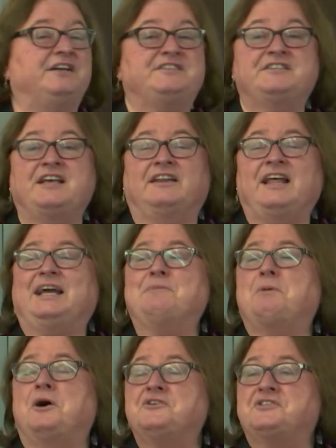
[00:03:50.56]
it's not like a
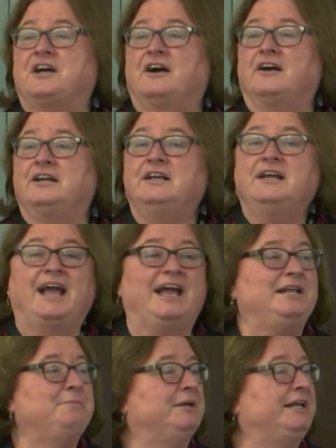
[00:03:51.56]
postcard.
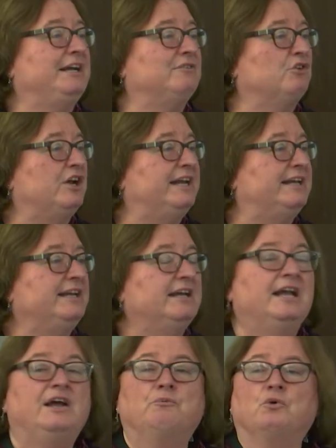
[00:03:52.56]
Anybody can read it.
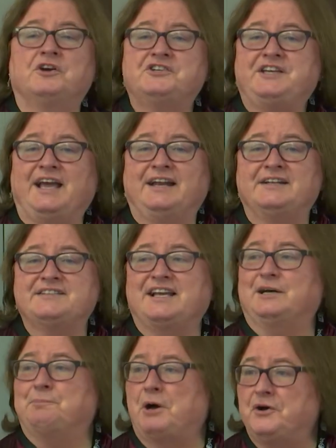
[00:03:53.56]
Worse yet, it's
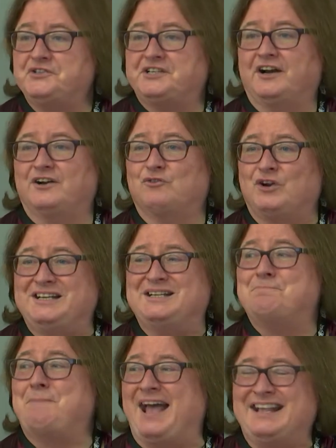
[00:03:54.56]
like a postcard written
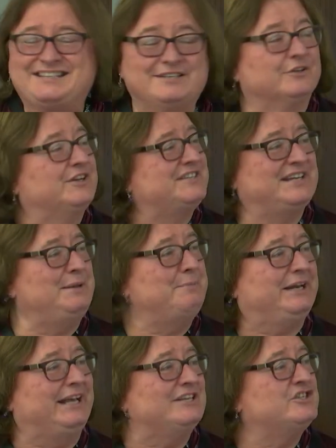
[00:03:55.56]
in pencil because
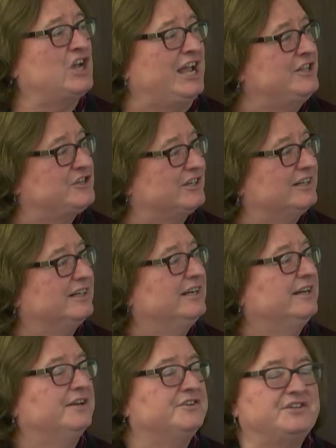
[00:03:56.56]
anybody can change it.
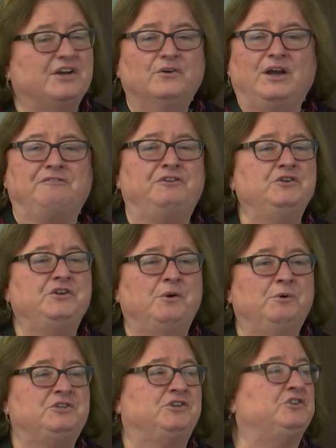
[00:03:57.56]
So if you know
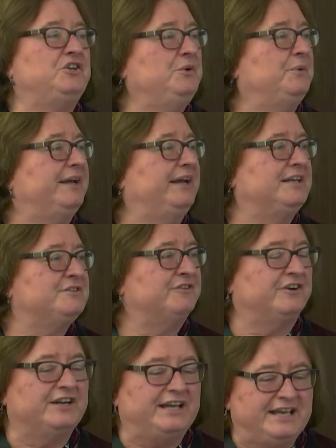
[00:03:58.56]
what you're doing, it's
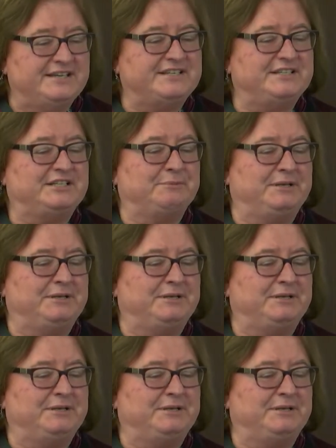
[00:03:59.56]
very easy to